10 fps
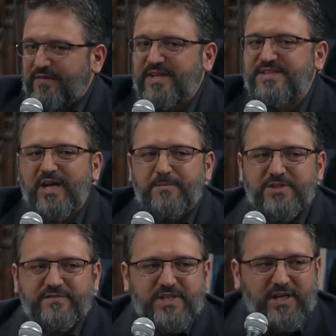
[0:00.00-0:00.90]
these
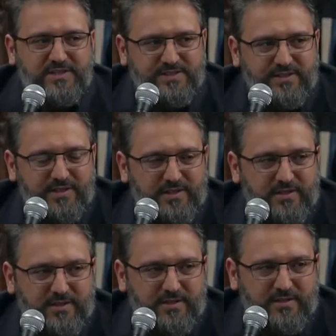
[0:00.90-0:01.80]
types of sites,
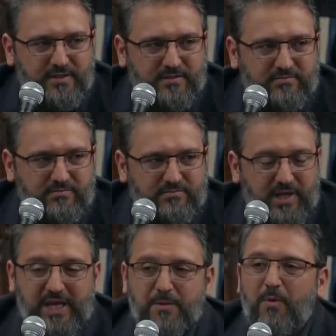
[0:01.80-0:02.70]

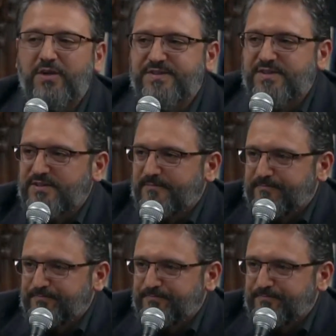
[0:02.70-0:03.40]
like mosques?